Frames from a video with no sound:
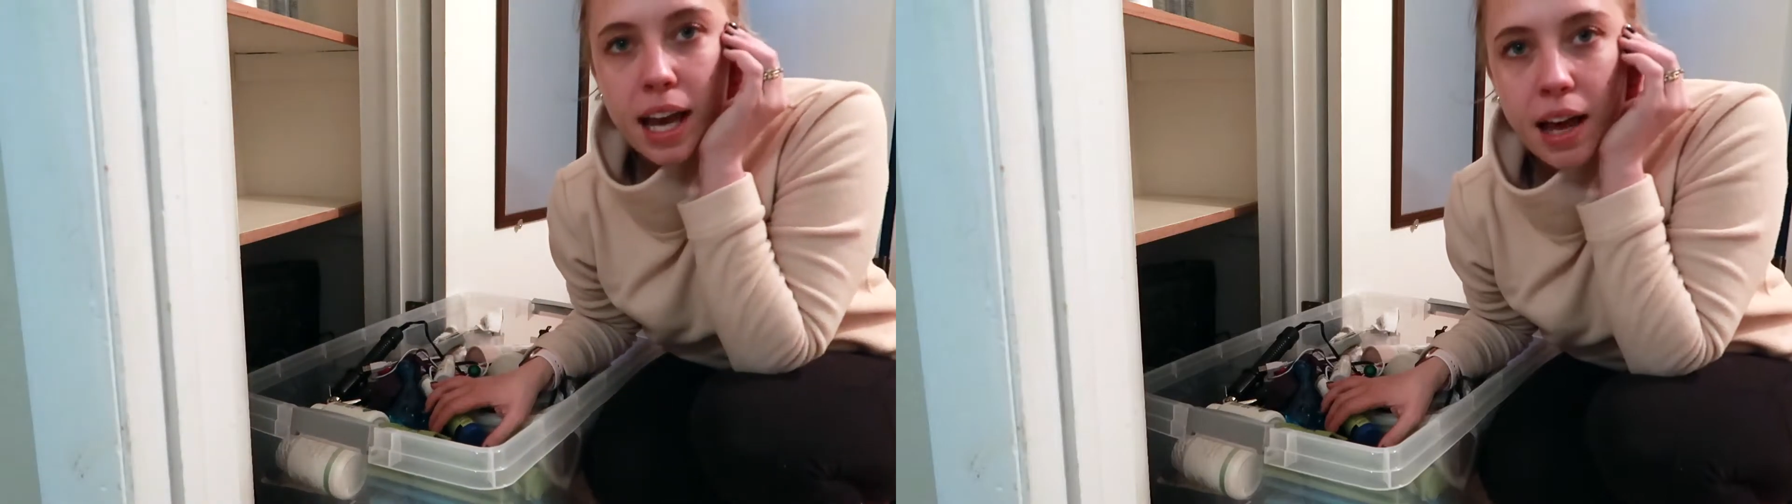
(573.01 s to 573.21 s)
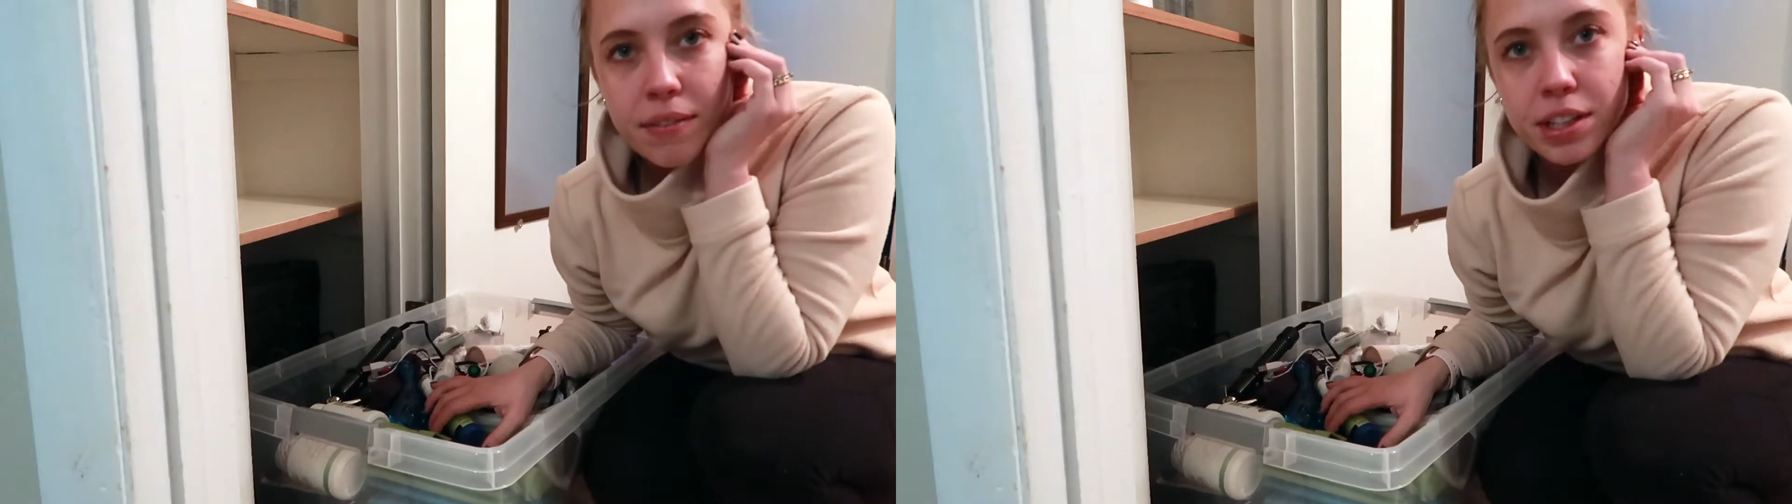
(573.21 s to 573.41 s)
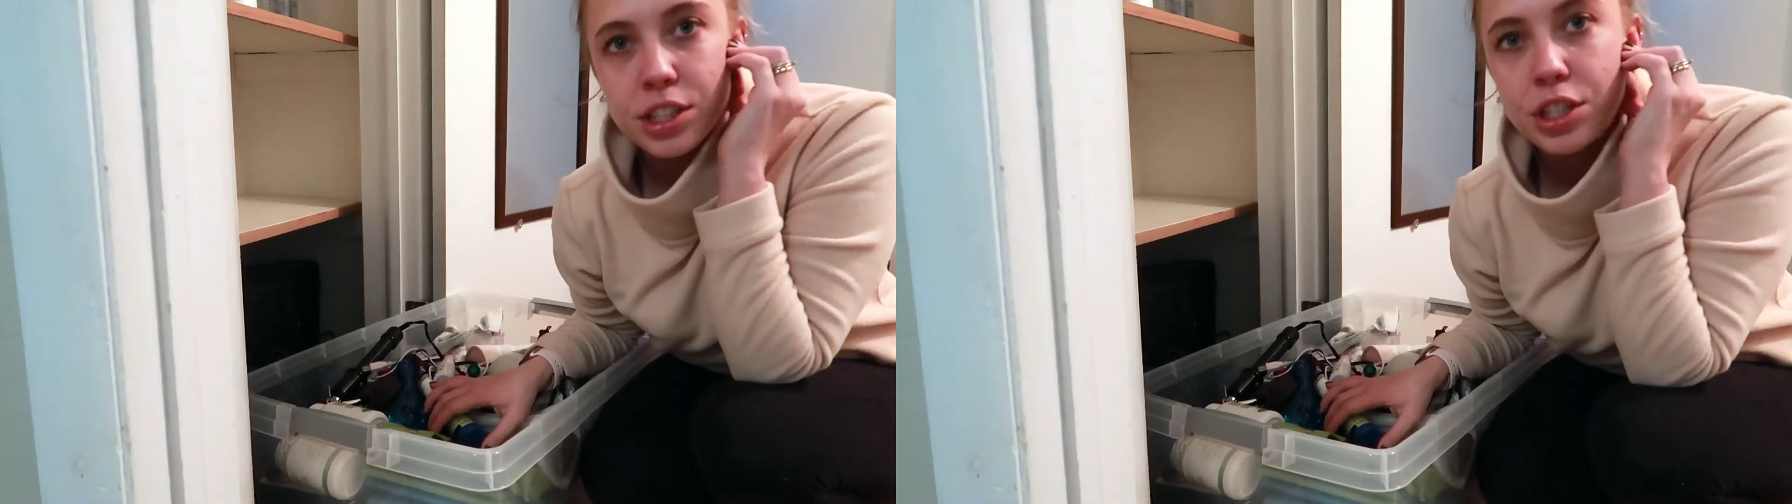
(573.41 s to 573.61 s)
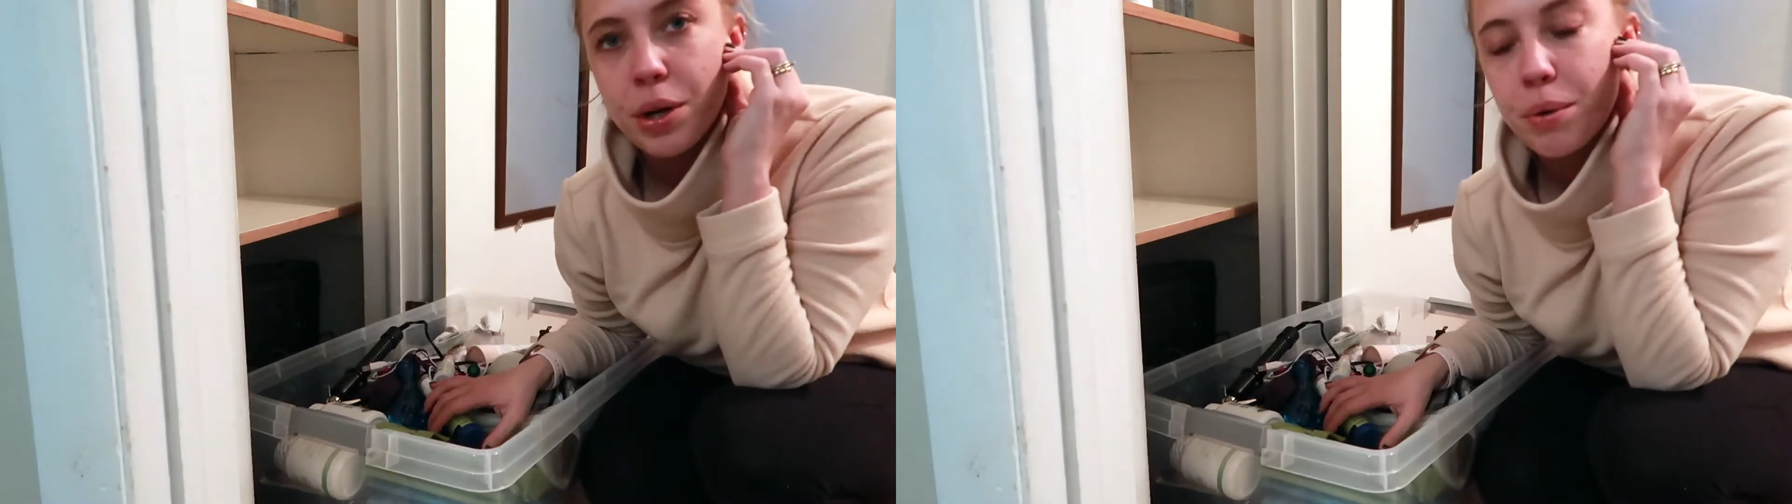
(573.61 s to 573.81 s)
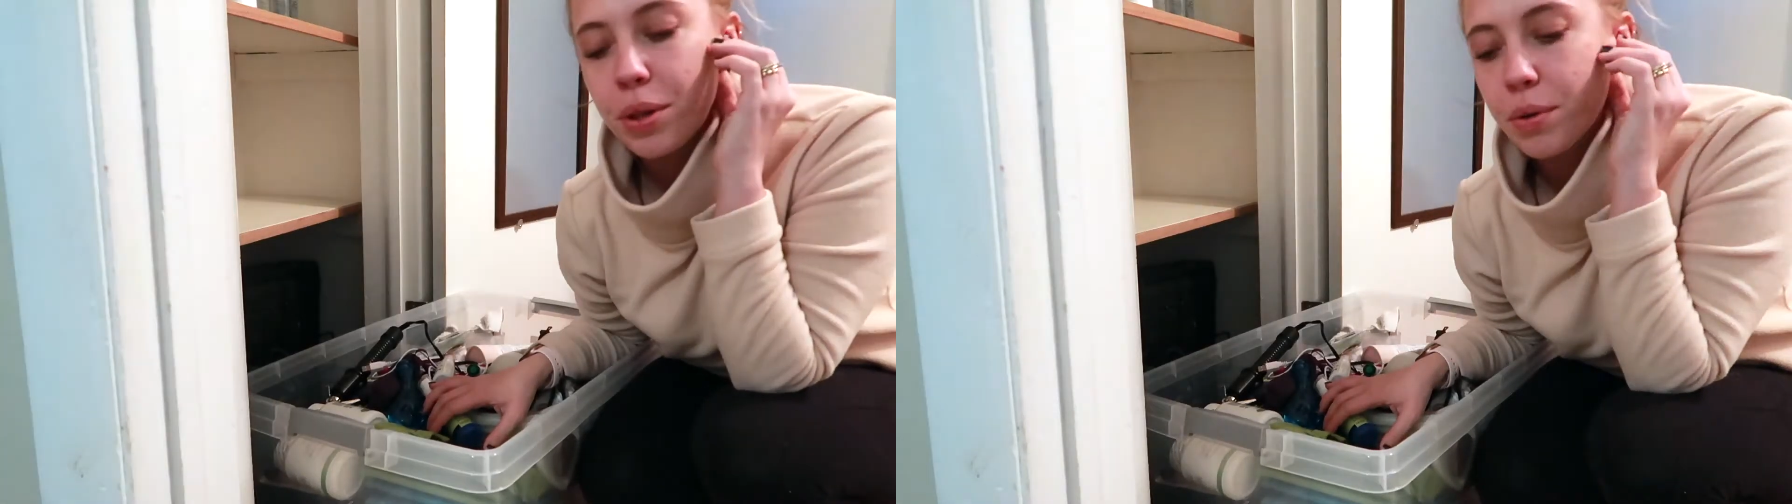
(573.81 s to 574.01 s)
having to
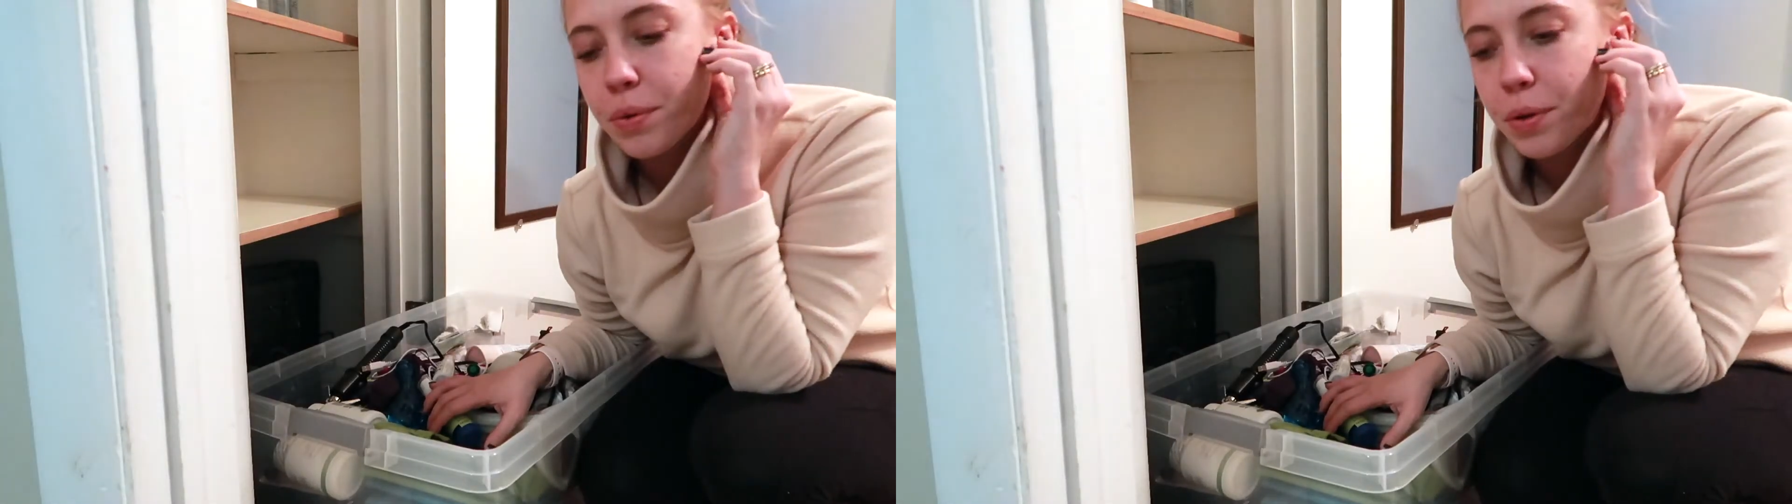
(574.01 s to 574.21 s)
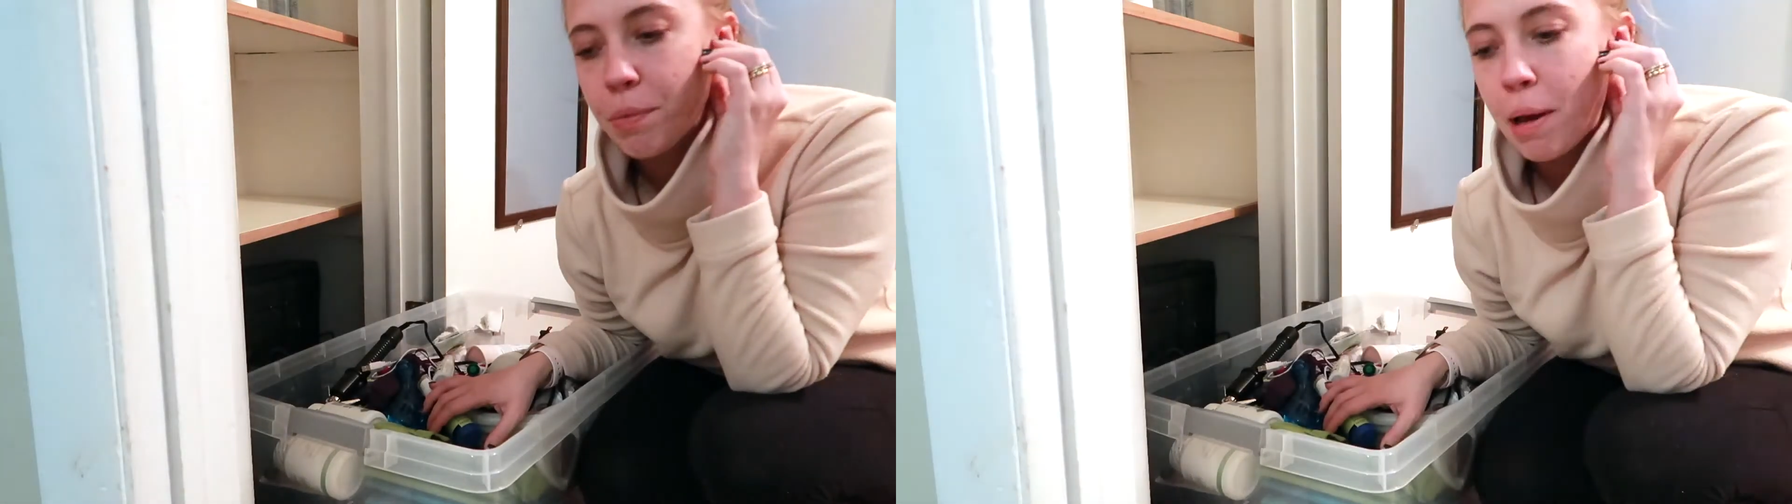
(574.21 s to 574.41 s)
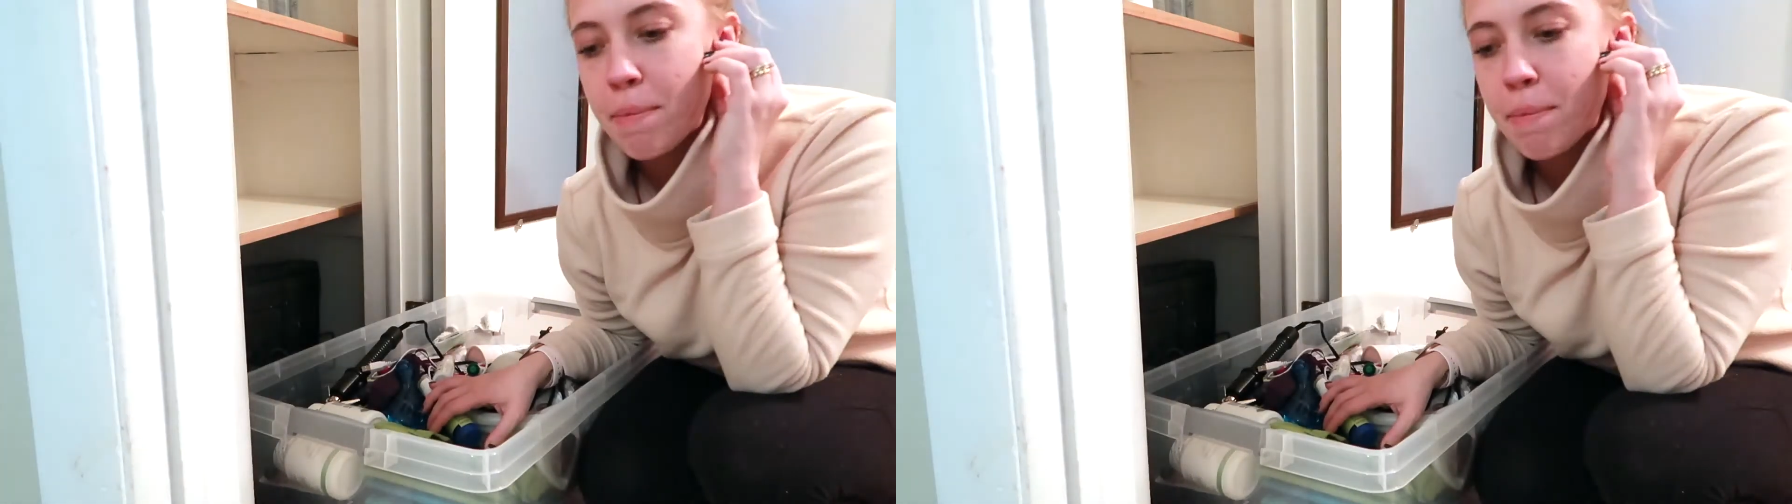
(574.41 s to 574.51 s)
go through my